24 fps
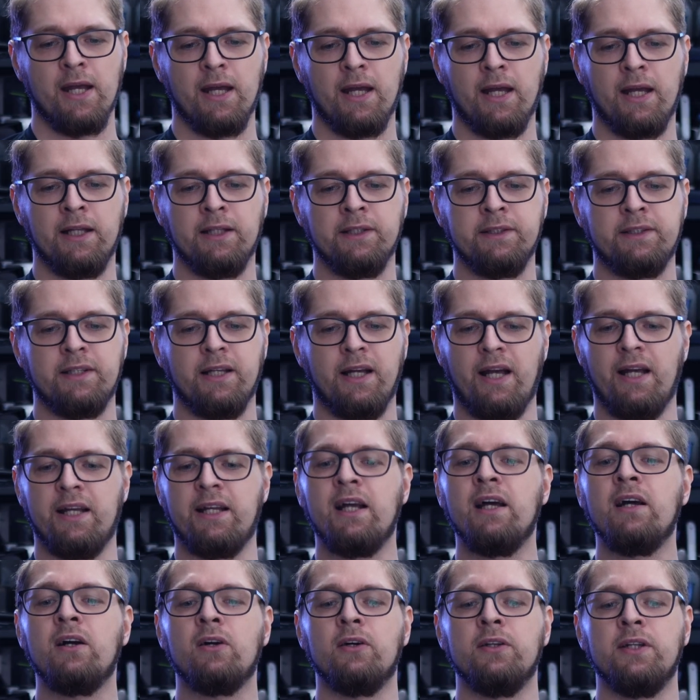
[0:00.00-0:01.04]
and I
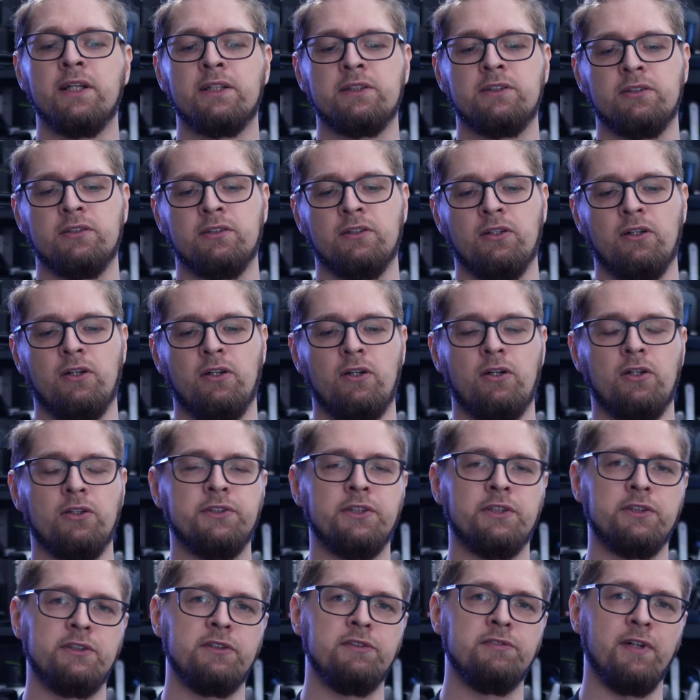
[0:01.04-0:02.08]
can connect
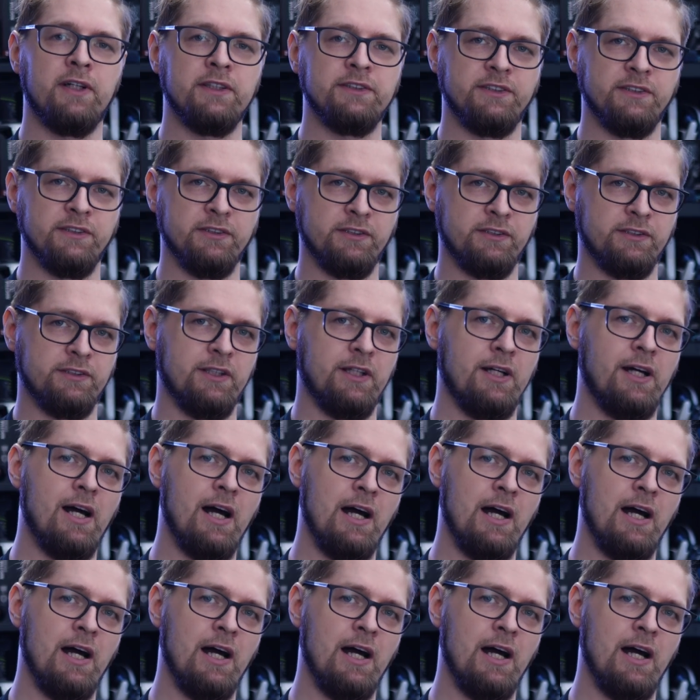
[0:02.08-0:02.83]
other devices